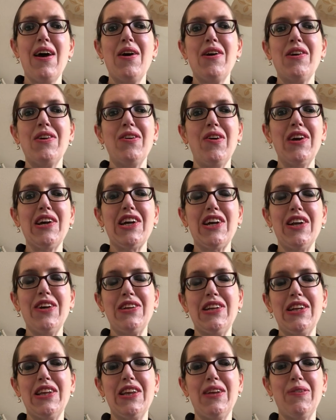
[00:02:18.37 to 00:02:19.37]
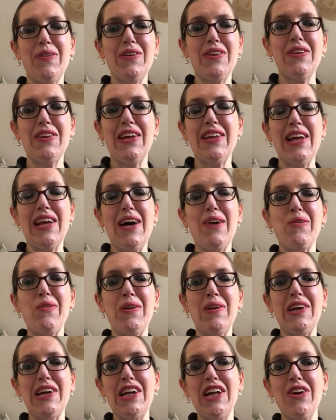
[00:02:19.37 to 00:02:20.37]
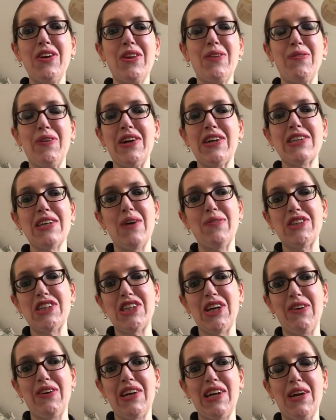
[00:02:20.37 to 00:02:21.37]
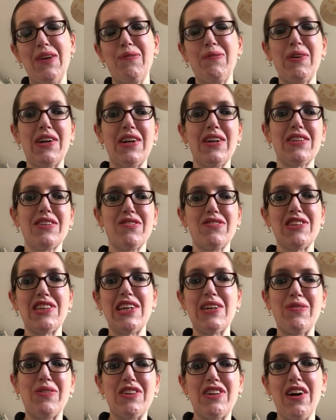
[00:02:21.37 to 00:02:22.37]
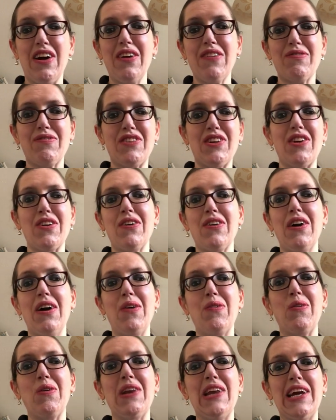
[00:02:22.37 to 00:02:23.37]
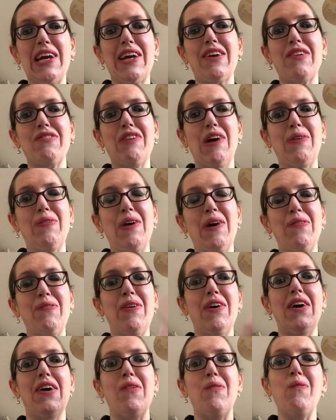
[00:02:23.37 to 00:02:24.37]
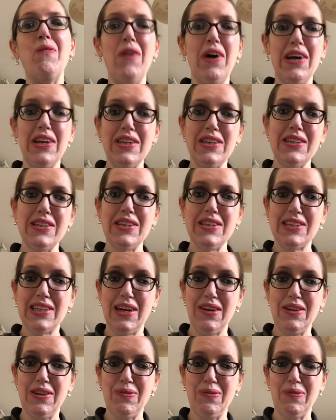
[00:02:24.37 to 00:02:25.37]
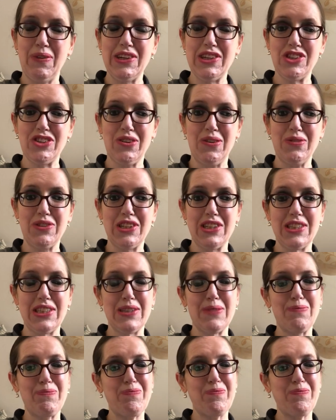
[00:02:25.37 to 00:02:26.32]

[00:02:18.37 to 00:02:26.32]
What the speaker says: Not including, then that will include the books that I'll be showing you because obviously I will link wrap up part 1 down in my descriptions.